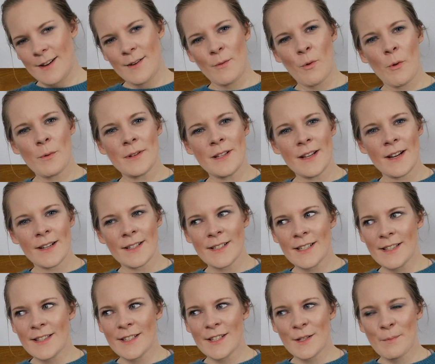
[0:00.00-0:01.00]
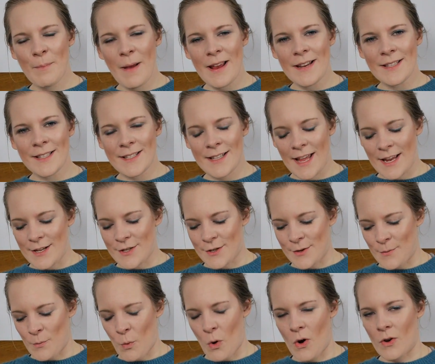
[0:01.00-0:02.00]
what was it I said, the space
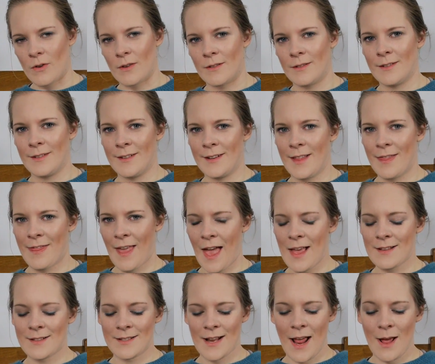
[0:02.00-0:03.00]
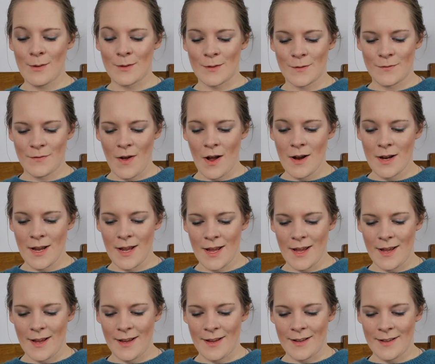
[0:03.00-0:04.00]
station one. That sounds
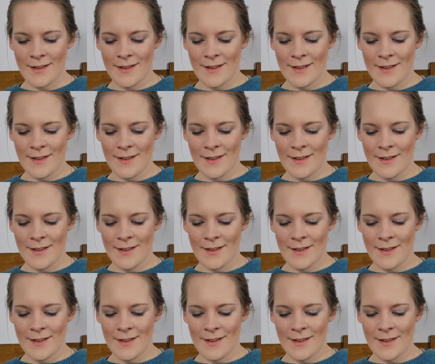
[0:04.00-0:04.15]
funky.